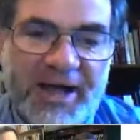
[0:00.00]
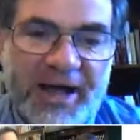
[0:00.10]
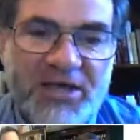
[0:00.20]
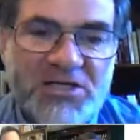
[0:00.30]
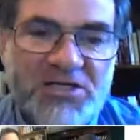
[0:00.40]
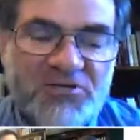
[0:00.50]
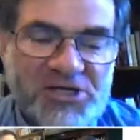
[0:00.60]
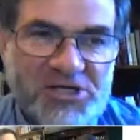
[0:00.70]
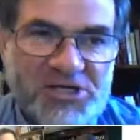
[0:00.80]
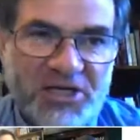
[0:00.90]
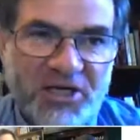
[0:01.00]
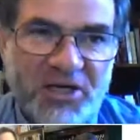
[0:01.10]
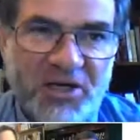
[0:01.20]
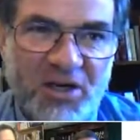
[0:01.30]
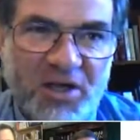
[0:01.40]
an active
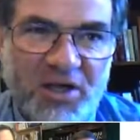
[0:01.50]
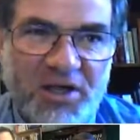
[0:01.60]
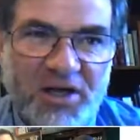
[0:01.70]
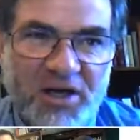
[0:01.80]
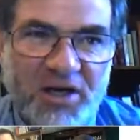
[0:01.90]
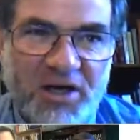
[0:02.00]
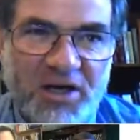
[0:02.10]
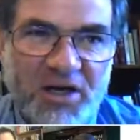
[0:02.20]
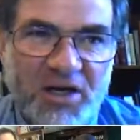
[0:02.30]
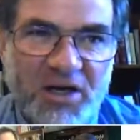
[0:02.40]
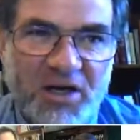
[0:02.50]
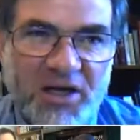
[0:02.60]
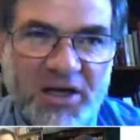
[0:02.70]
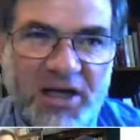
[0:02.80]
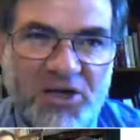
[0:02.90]
listening, that,
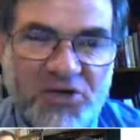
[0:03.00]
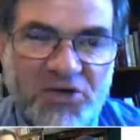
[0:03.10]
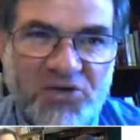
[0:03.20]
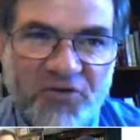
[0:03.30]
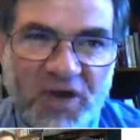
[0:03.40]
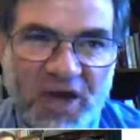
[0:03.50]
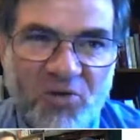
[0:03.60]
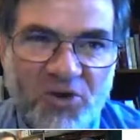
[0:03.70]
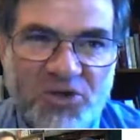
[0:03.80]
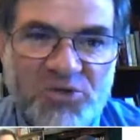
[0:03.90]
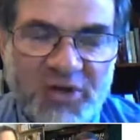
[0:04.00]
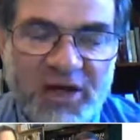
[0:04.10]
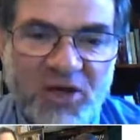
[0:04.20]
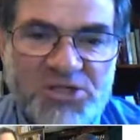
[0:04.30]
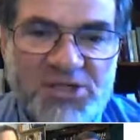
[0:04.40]
and that, those are vague words,
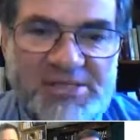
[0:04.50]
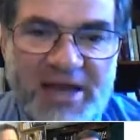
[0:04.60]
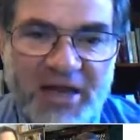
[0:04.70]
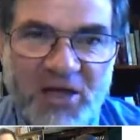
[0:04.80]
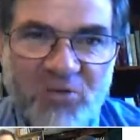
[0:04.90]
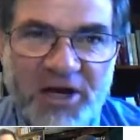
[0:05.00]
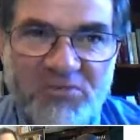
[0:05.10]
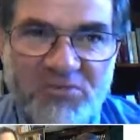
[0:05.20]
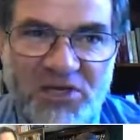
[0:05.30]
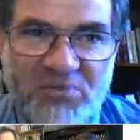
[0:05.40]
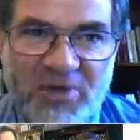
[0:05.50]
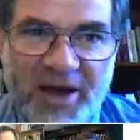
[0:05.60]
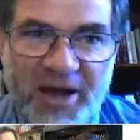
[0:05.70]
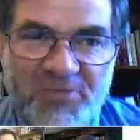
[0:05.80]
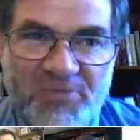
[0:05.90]
but here's exactly what I mean
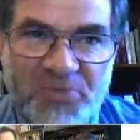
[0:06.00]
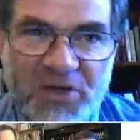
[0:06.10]
by it.